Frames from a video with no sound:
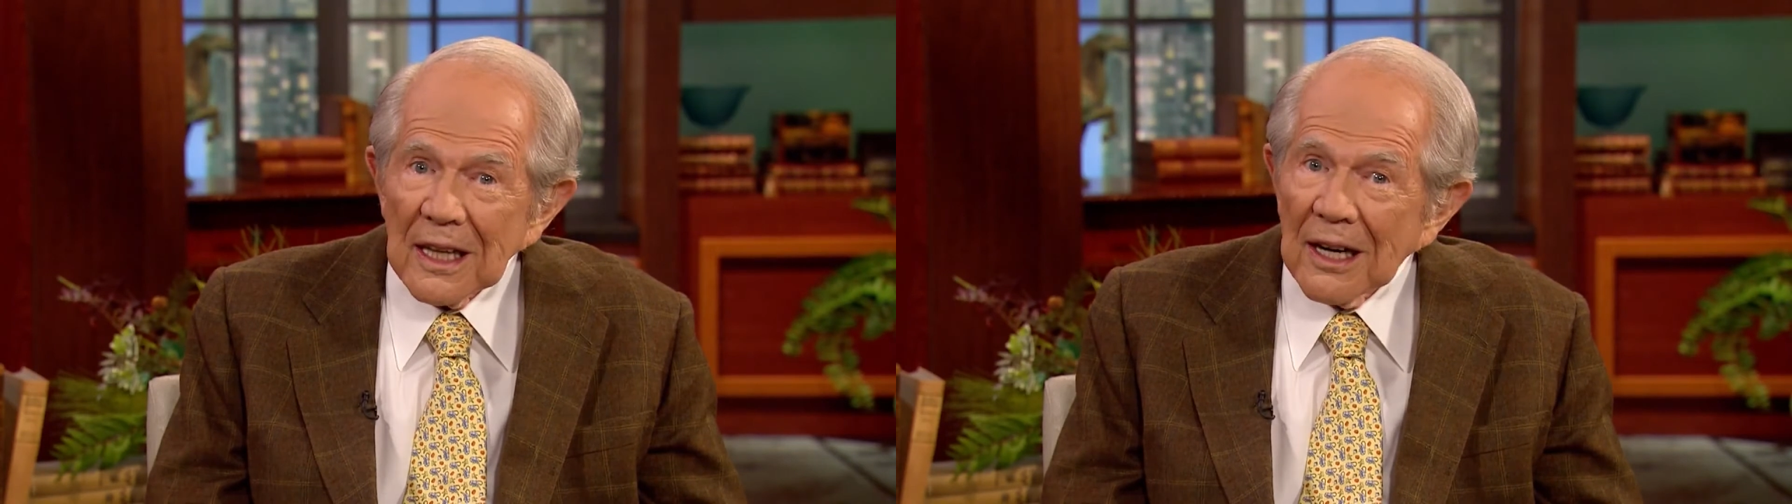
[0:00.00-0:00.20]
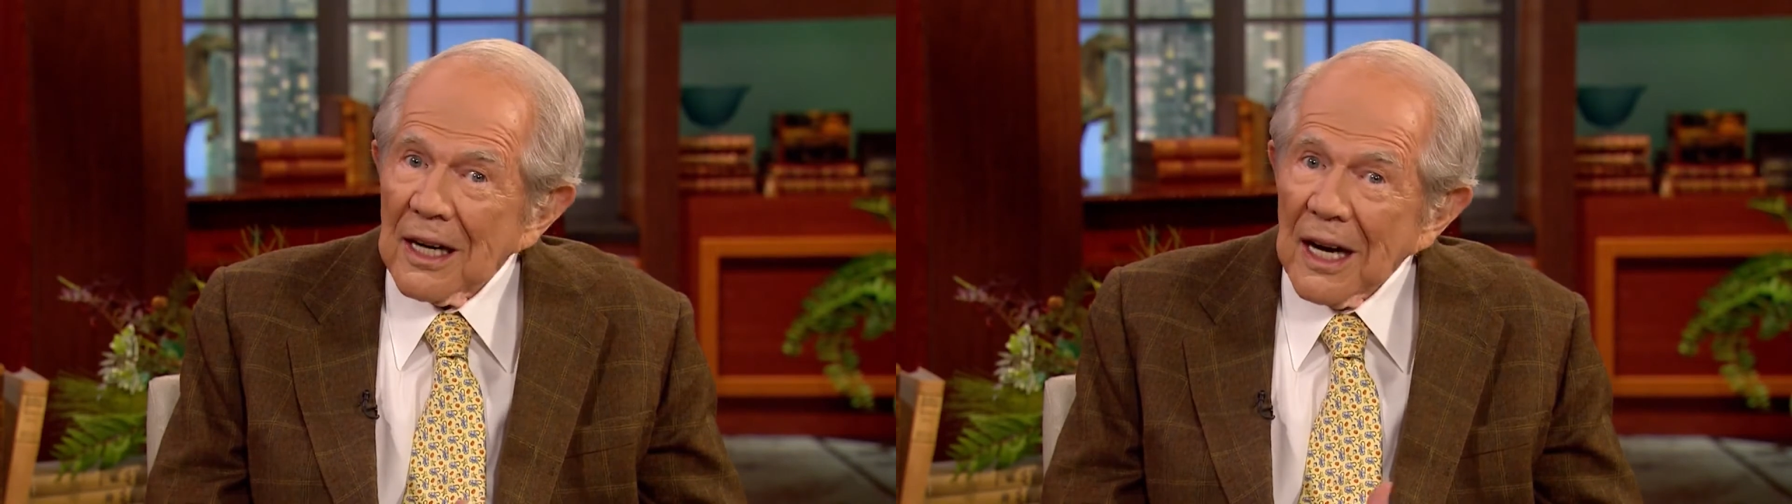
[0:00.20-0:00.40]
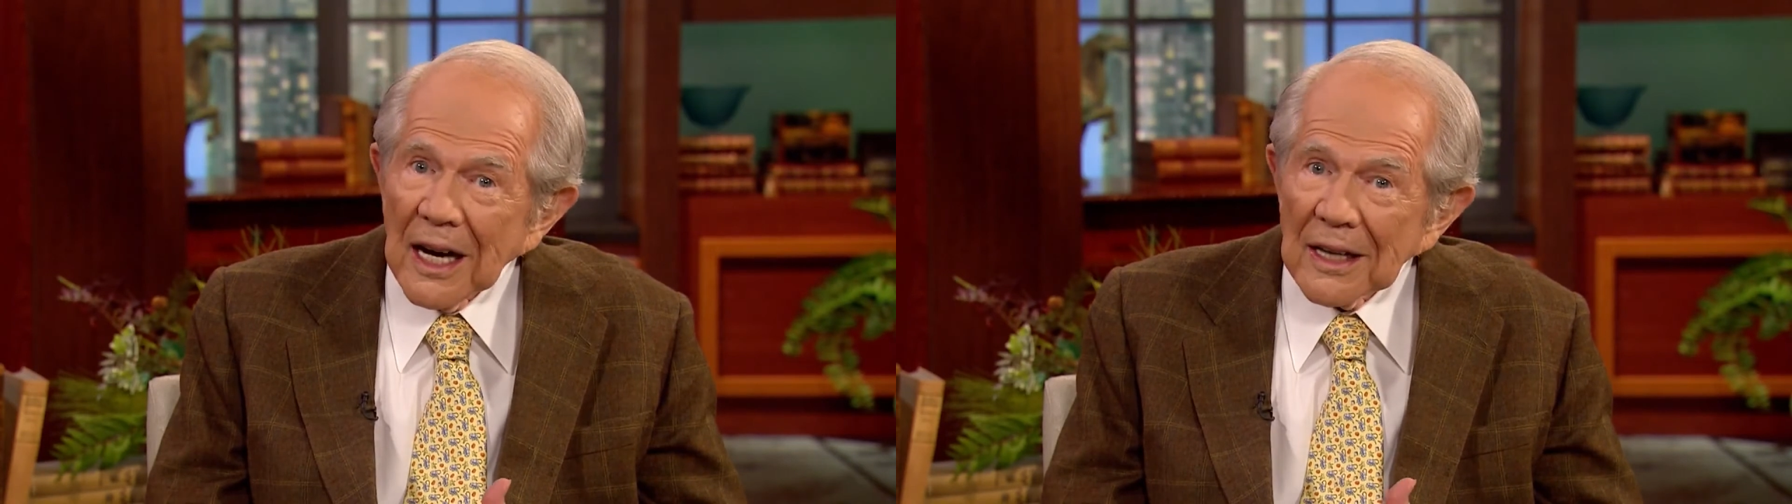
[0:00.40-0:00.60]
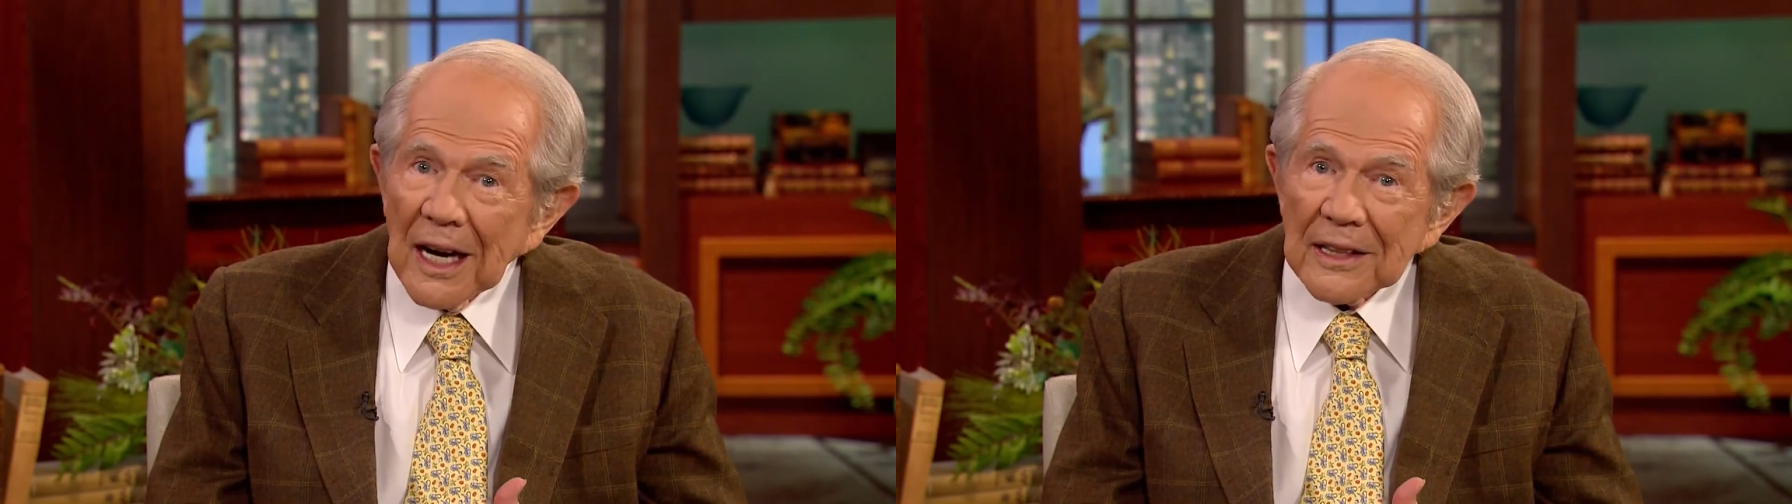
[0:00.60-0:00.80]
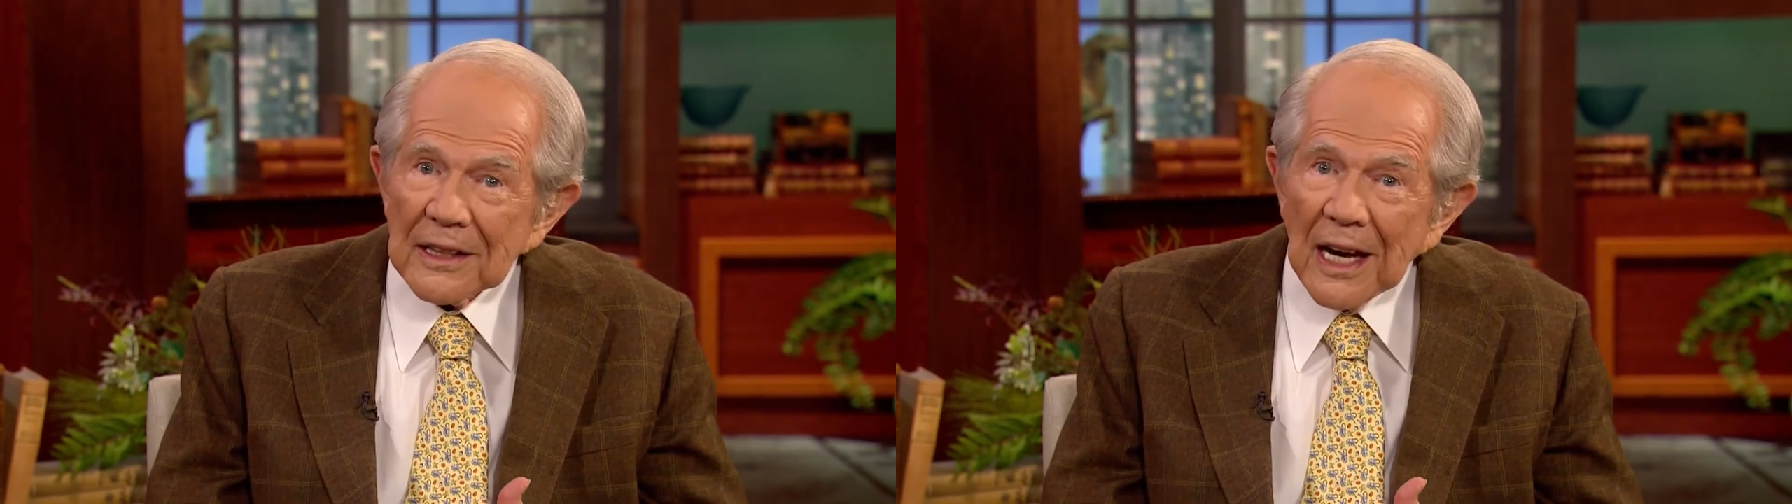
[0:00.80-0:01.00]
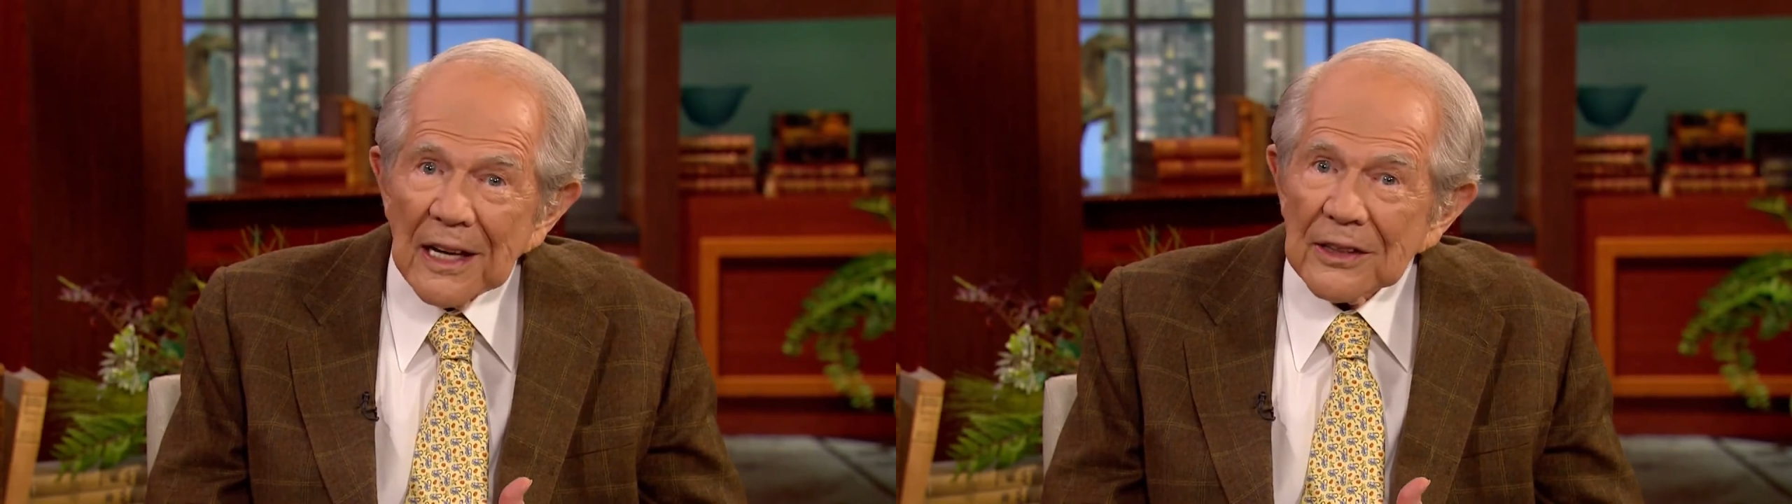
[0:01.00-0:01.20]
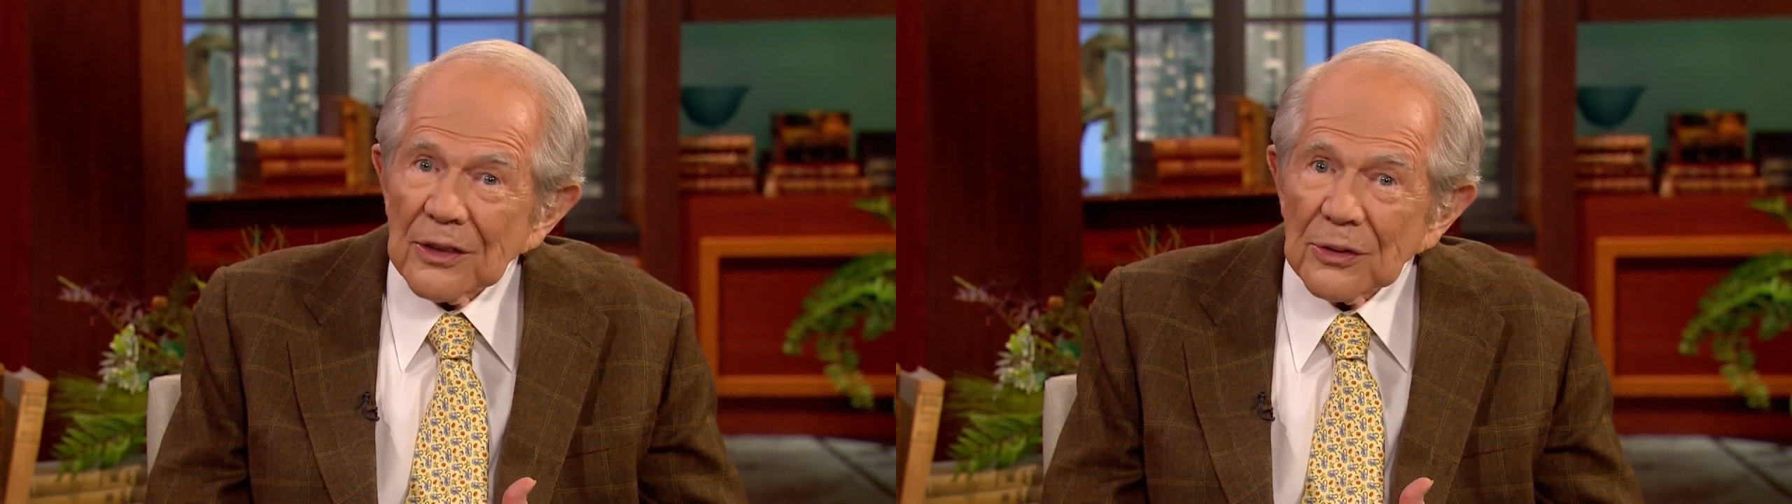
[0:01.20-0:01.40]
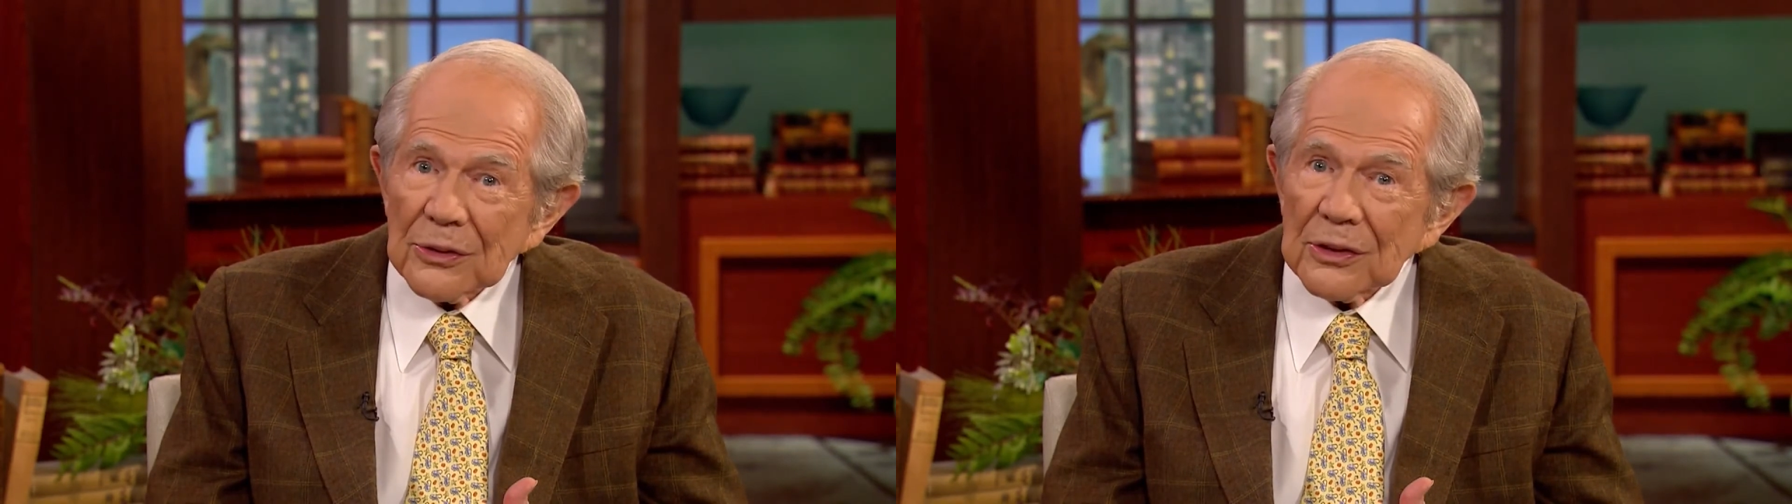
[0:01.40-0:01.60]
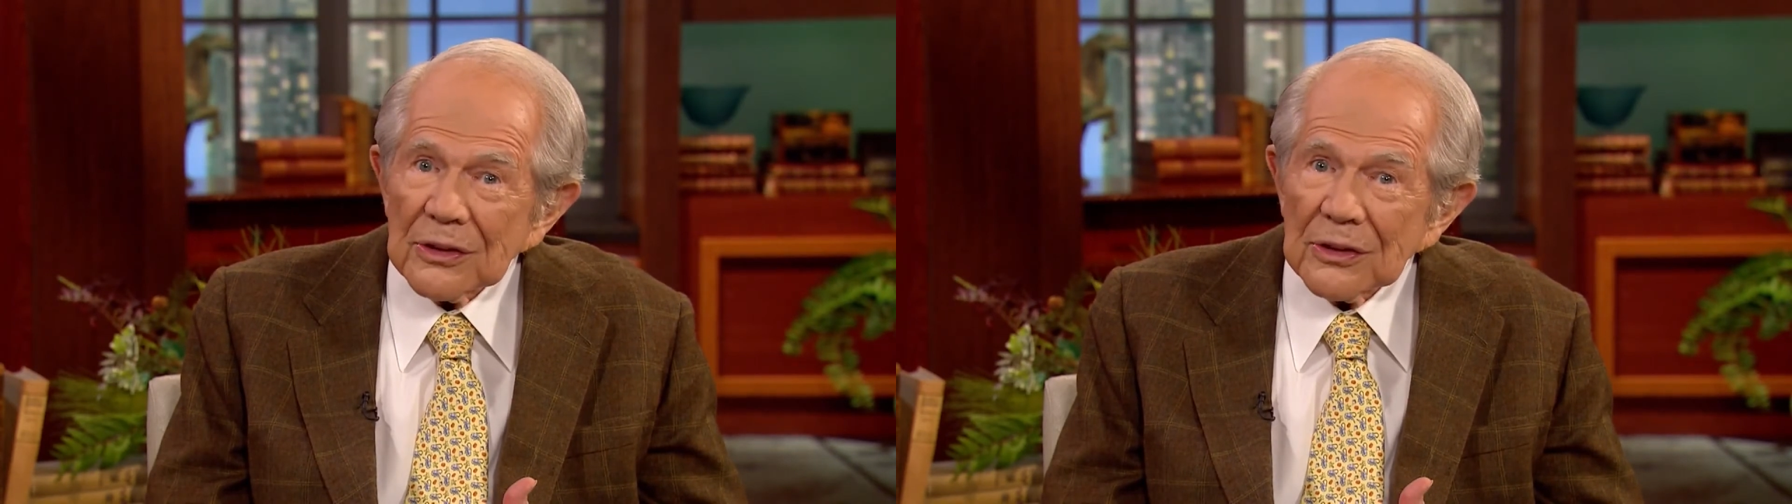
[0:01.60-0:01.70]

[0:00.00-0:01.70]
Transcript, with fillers: Uh, I, I, I, don't